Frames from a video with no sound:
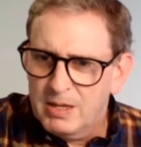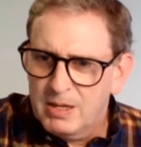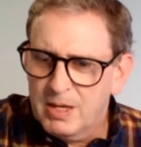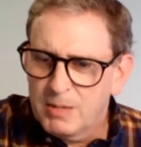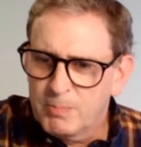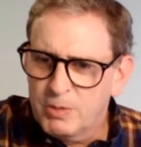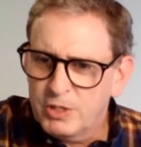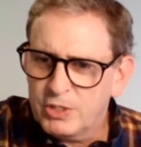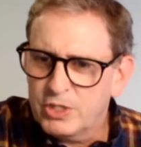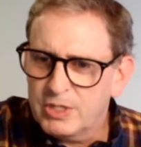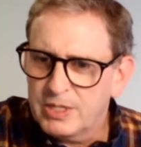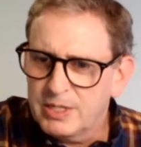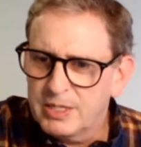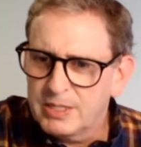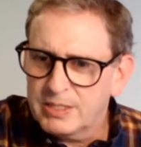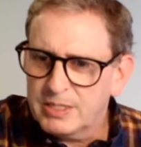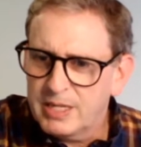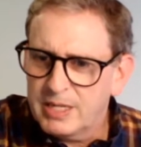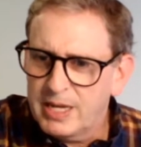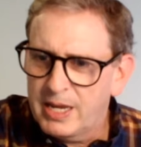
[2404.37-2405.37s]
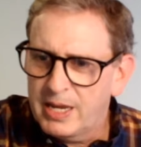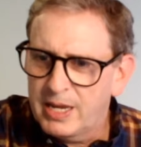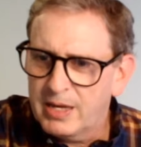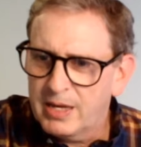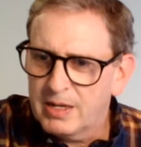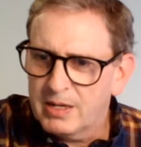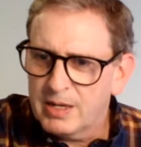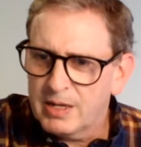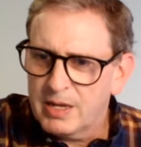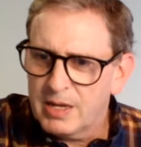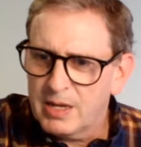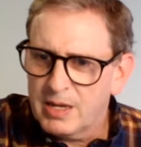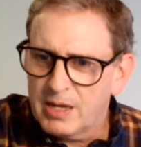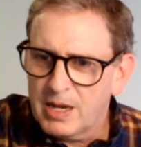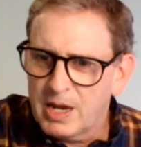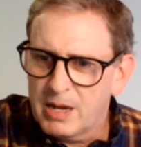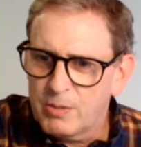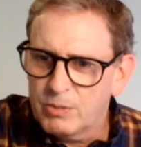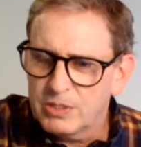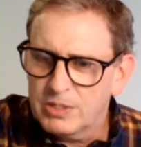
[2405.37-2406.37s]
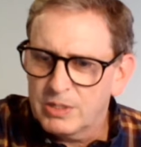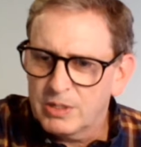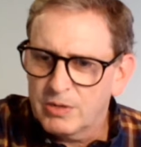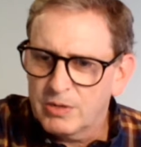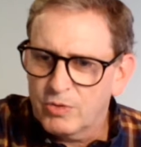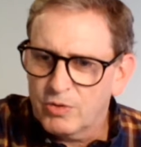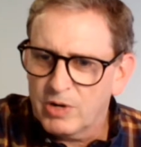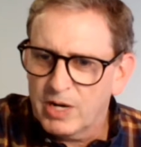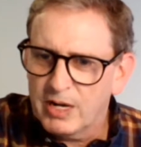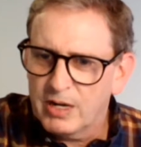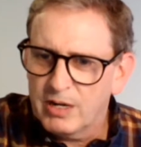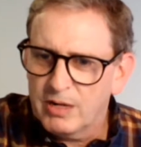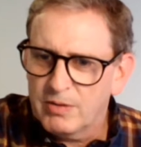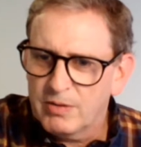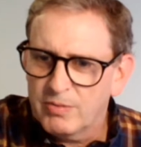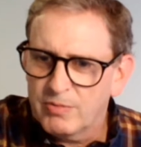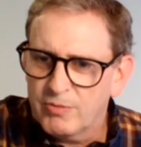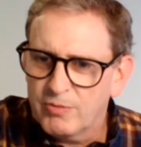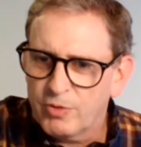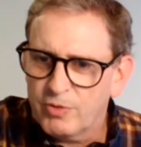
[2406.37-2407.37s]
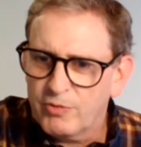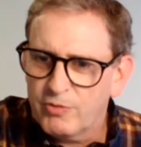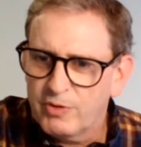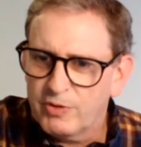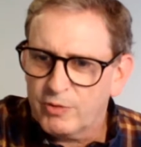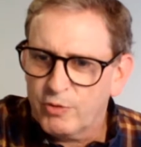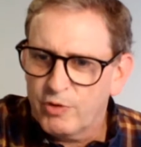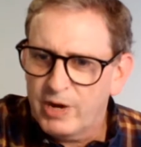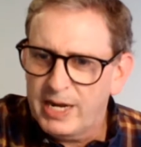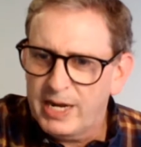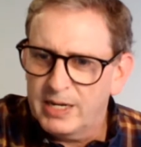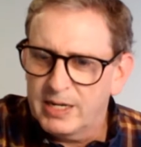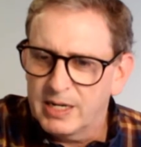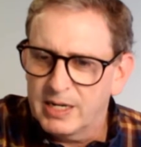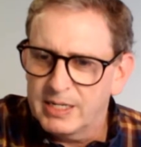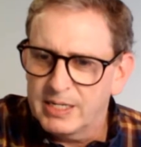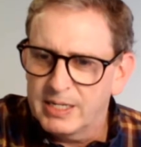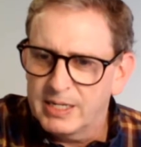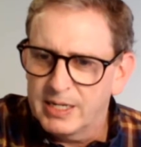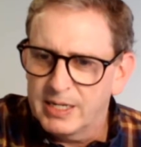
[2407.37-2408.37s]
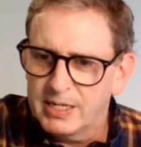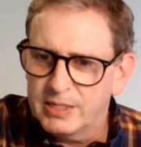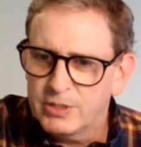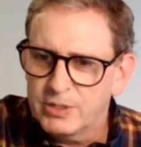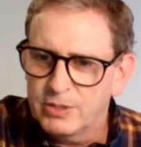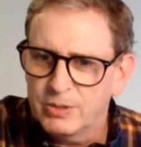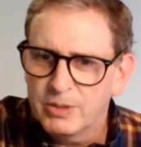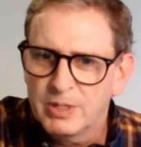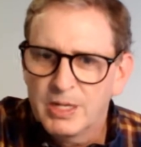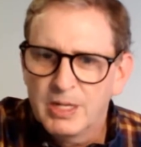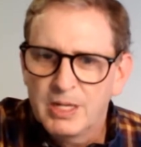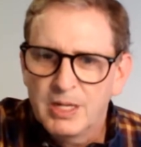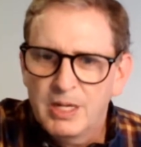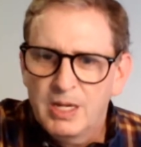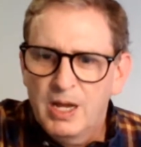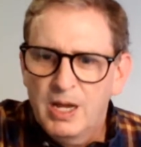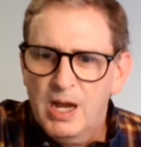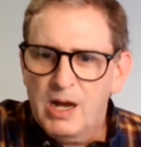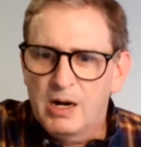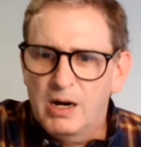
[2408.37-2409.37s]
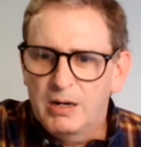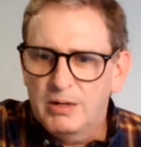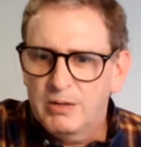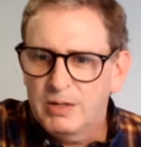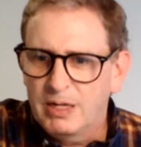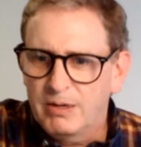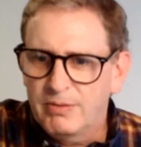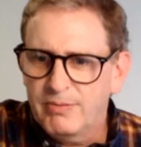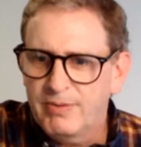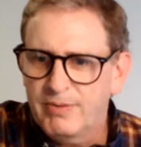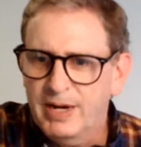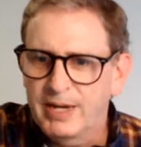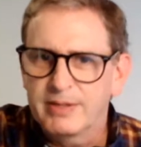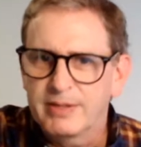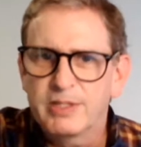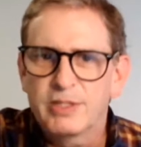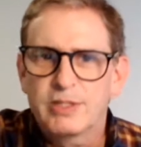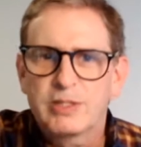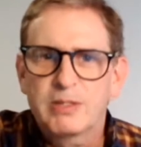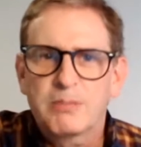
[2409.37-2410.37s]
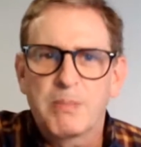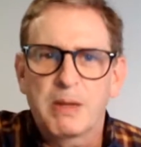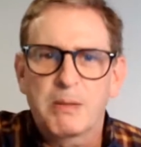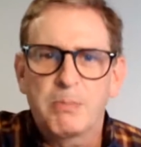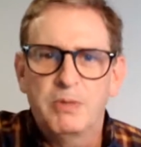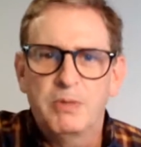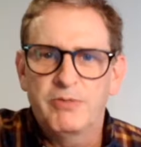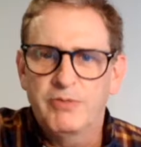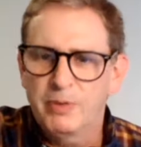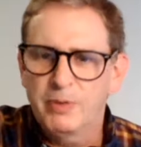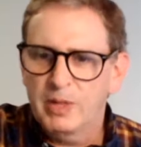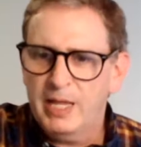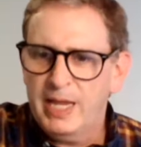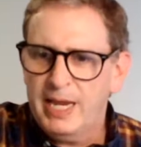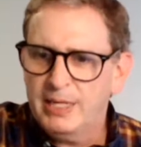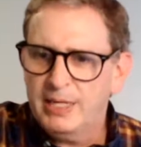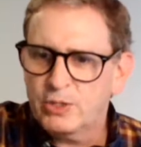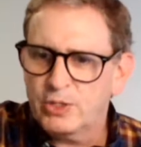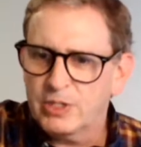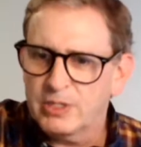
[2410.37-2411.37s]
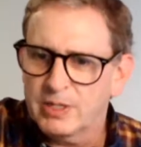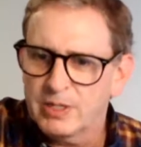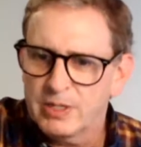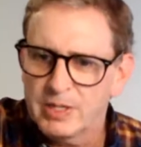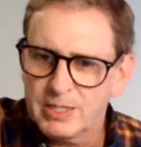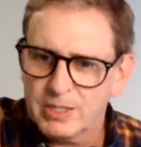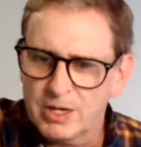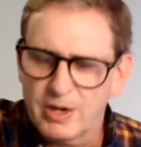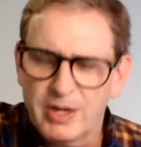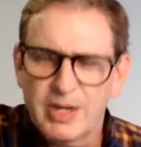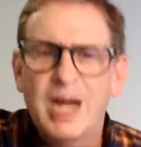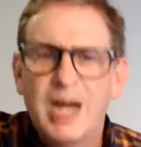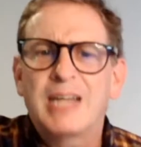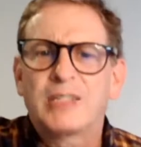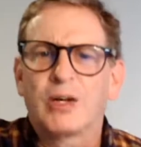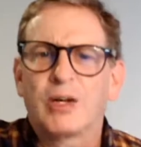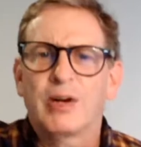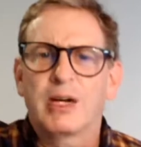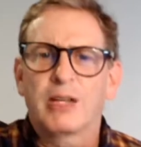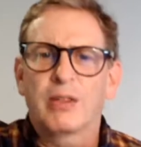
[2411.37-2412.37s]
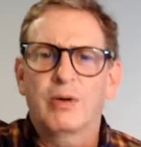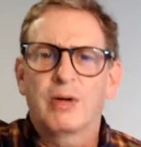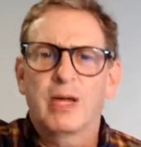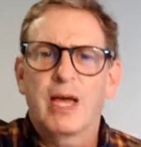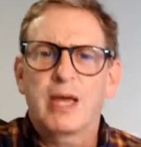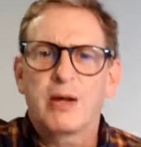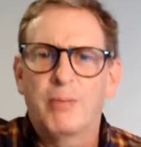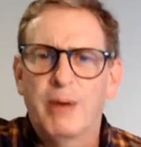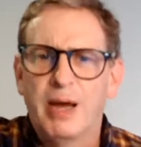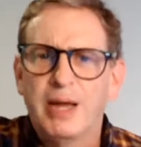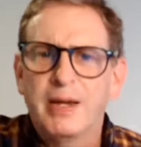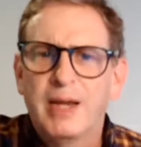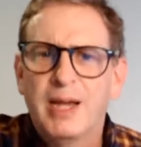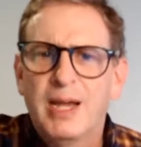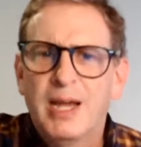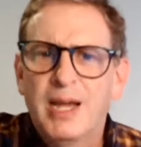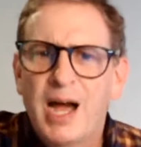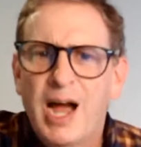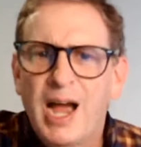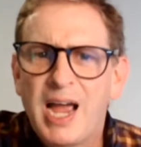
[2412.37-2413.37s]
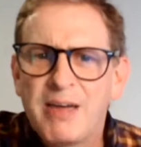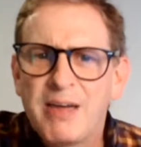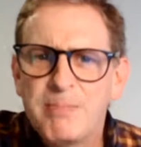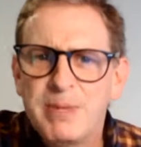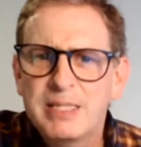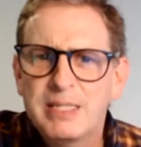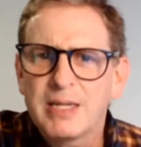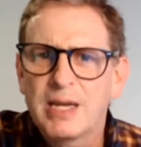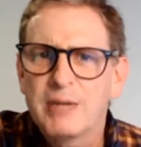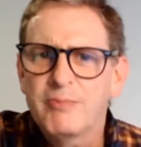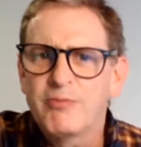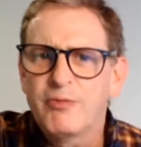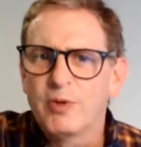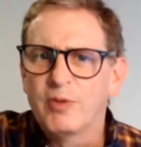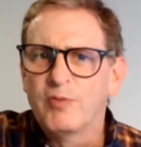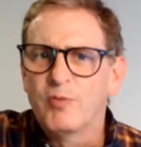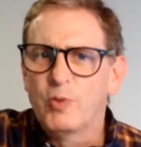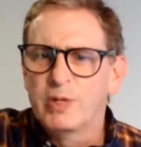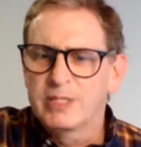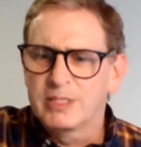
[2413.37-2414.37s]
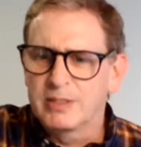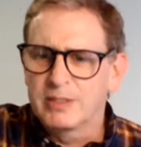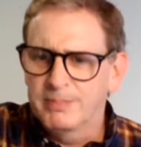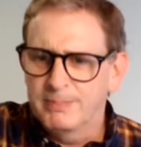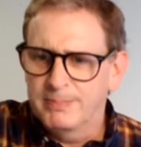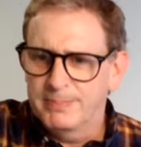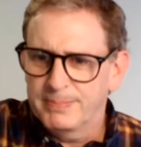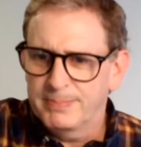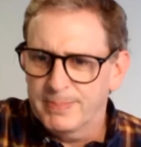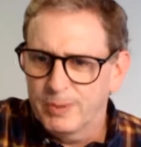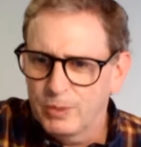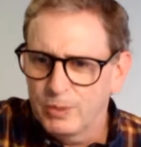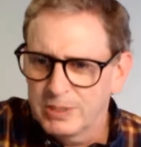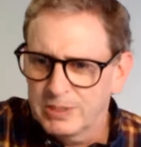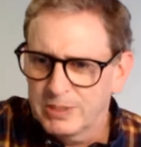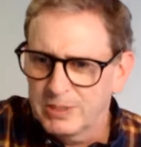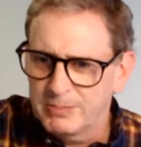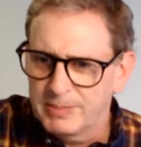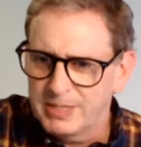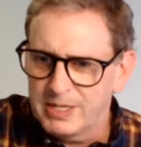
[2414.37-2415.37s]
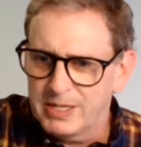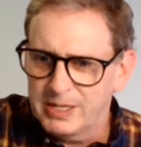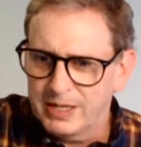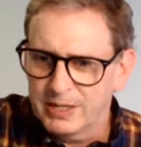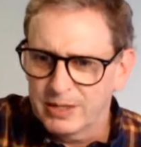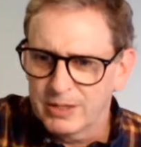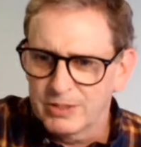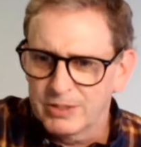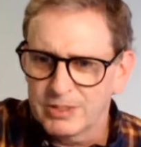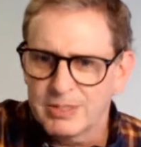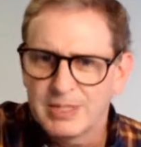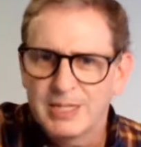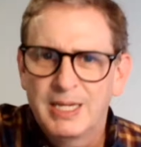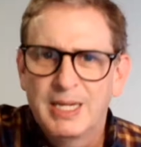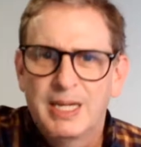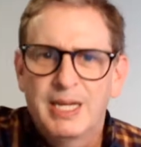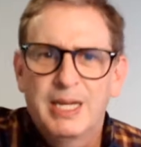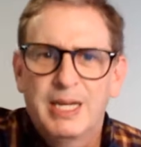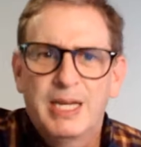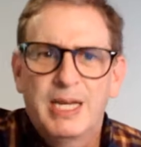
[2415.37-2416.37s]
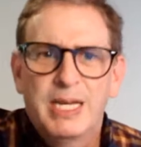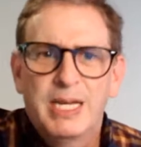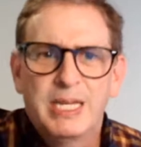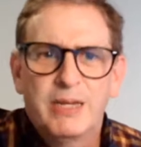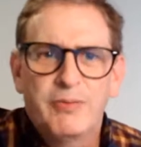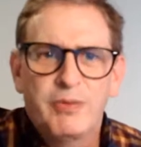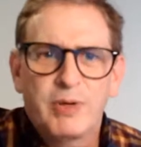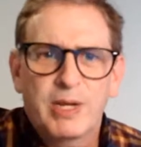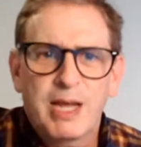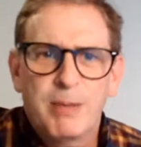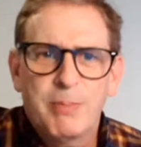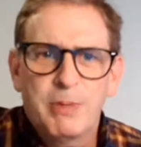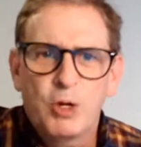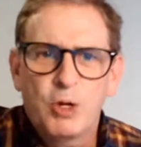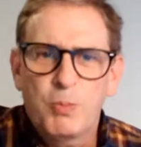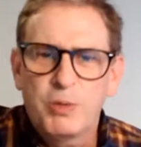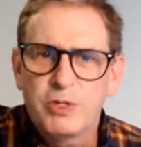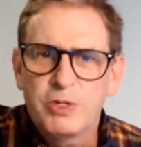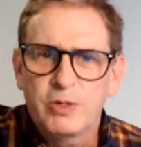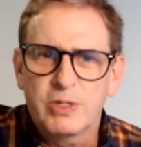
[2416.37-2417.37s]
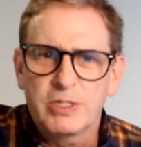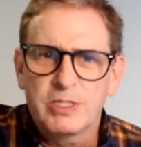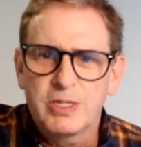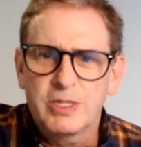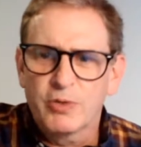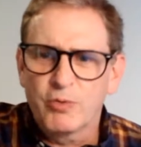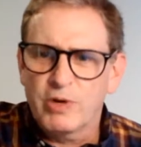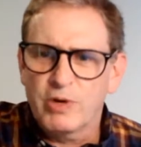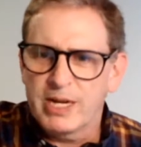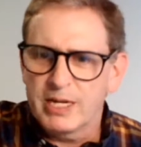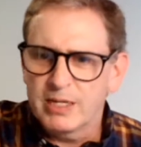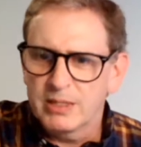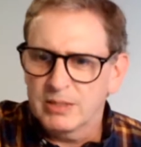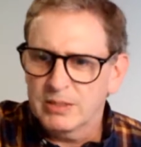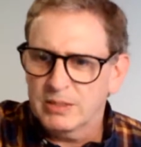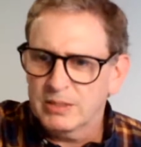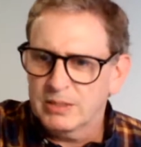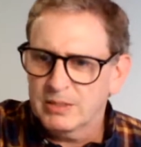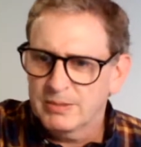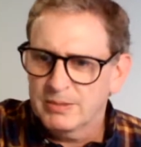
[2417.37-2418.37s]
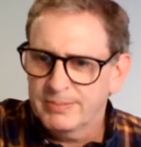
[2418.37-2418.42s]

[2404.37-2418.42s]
Bridget is saying I was in fifth grade in 1992. Oh, well, fine. Just make me feel ancient. That's all right. No, that's all right, though. I don't mind. It means I'm full of wisdom and years. And if you cut me open, you could see the rings.